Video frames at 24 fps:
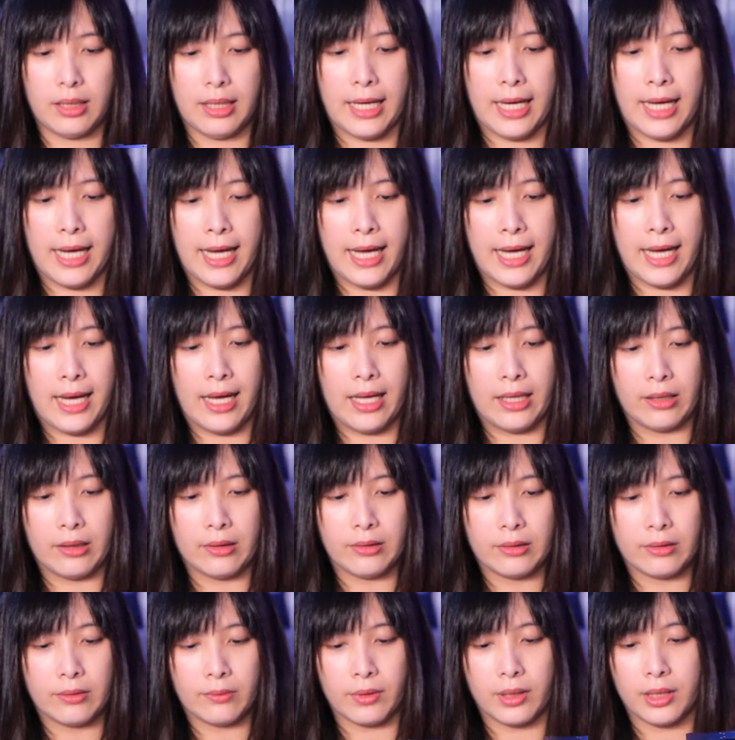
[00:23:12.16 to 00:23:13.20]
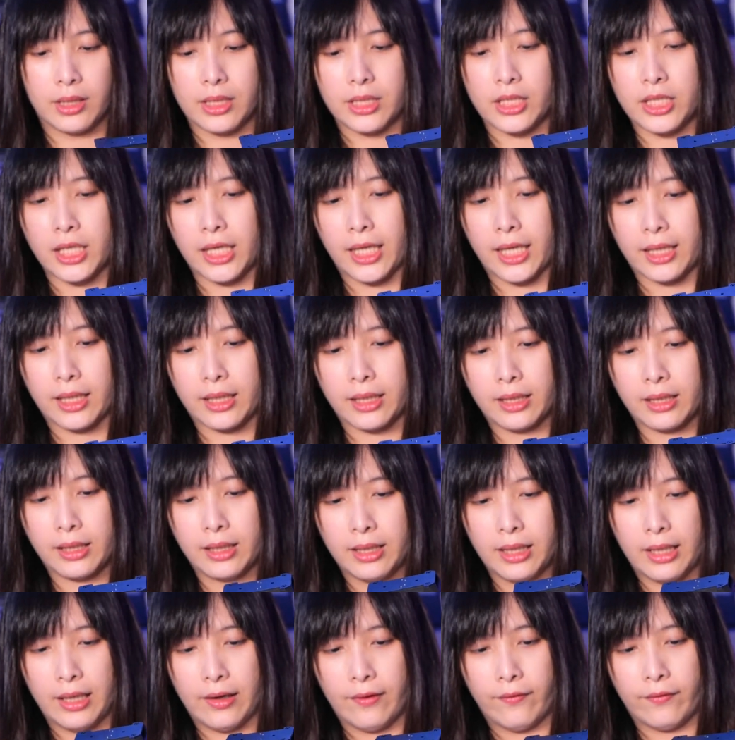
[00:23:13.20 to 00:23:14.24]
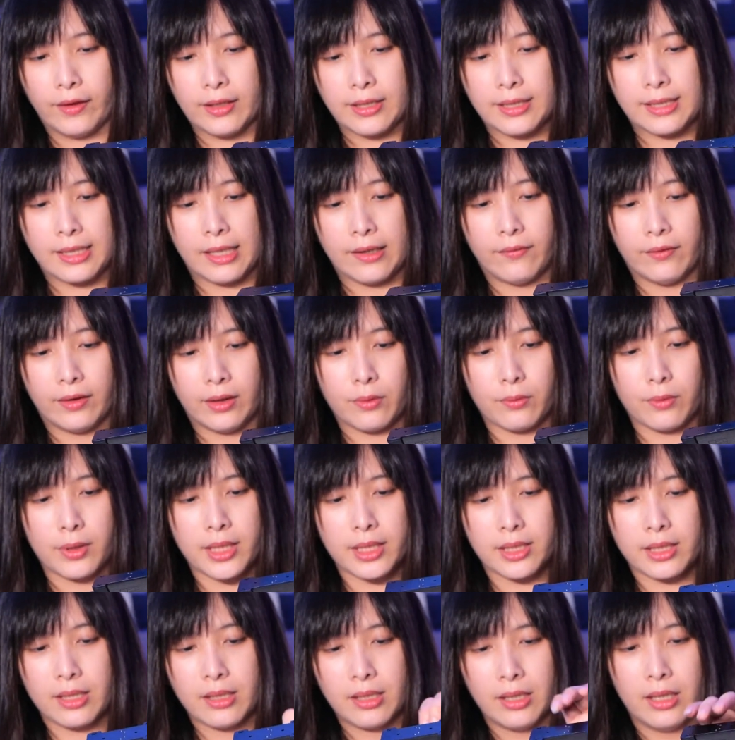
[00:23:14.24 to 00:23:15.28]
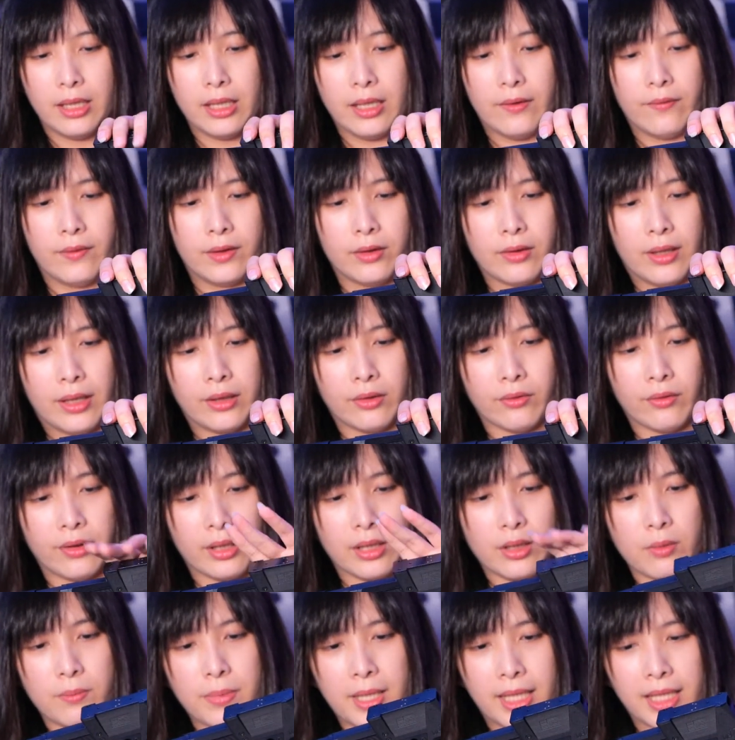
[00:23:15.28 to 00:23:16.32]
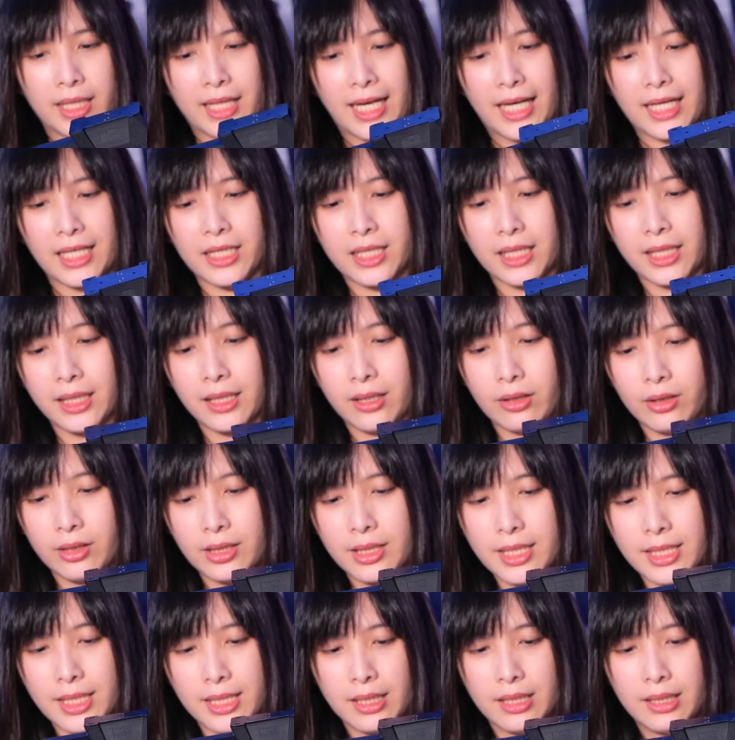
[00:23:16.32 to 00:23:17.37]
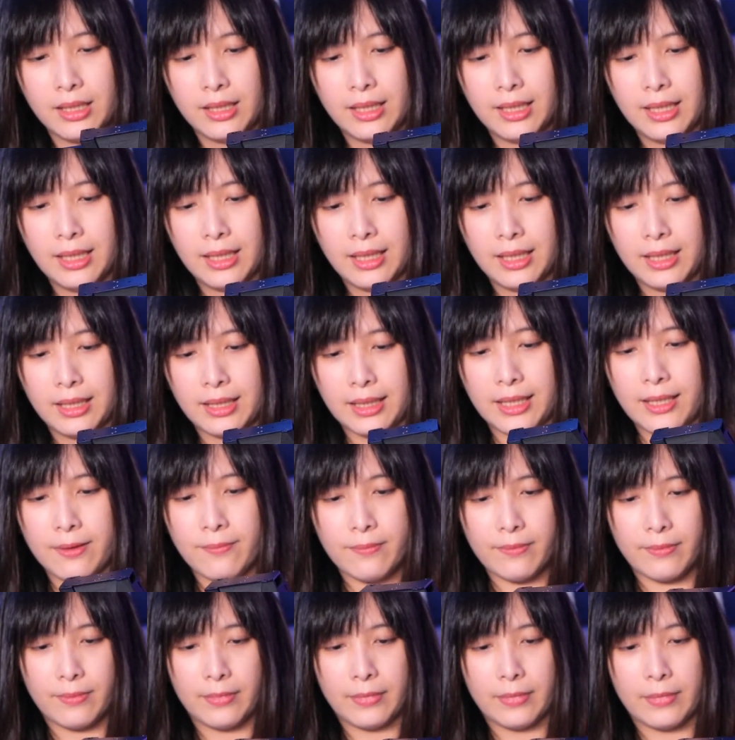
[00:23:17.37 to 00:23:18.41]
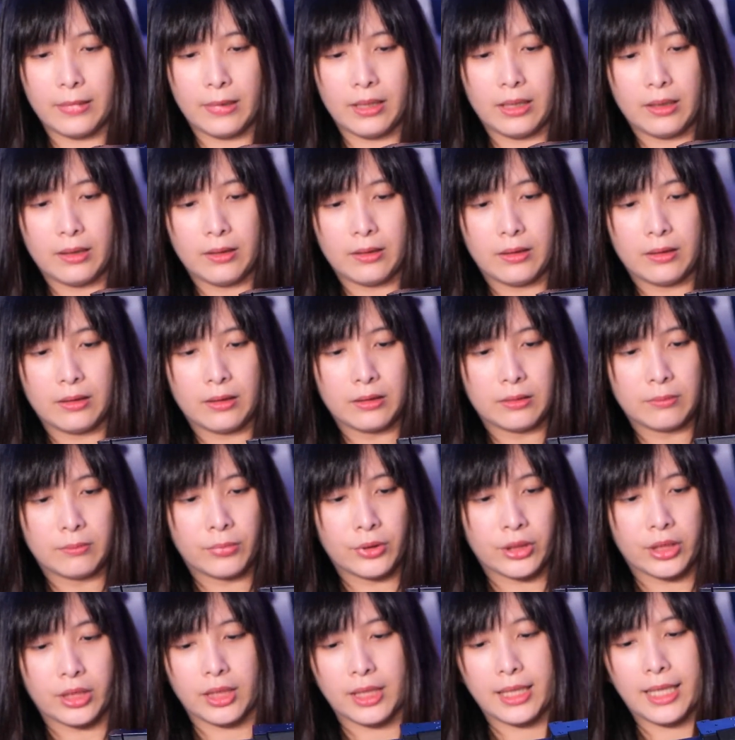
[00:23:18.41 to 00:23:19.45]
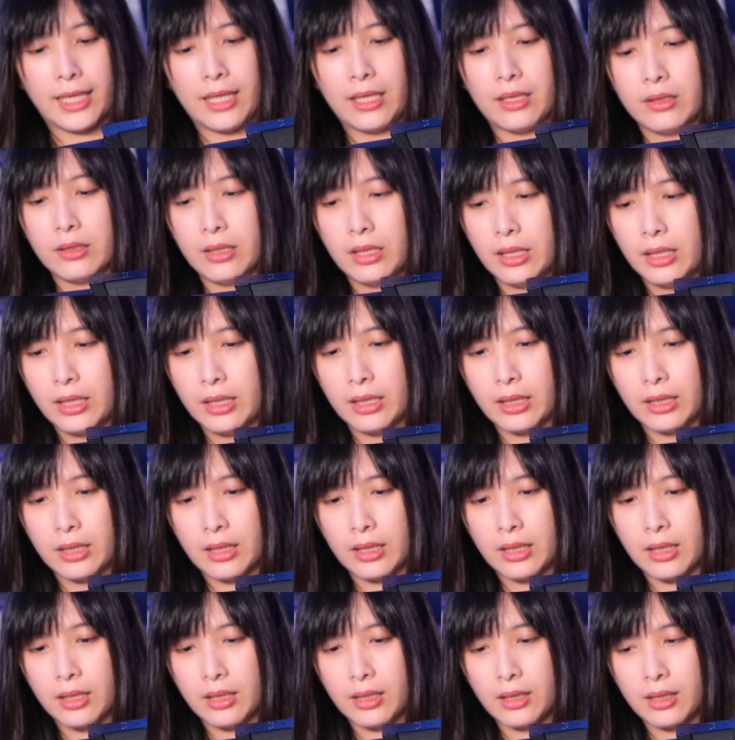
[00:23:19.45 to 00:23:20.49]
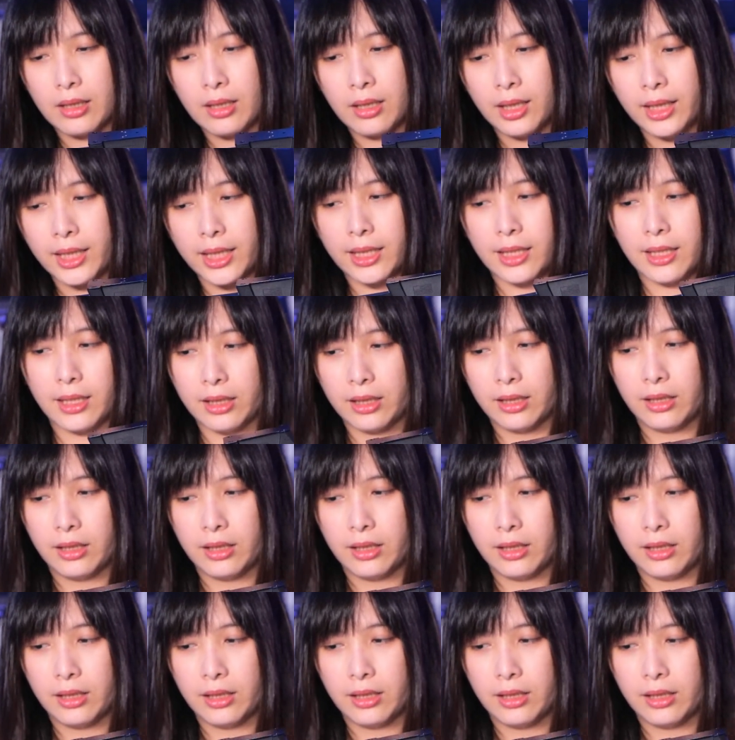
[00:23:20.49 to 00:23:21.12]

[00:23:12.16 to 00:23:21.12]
and we're gonna check if the safety works, even though I don't think you'll be engaging it on this. Yep, push it down, click.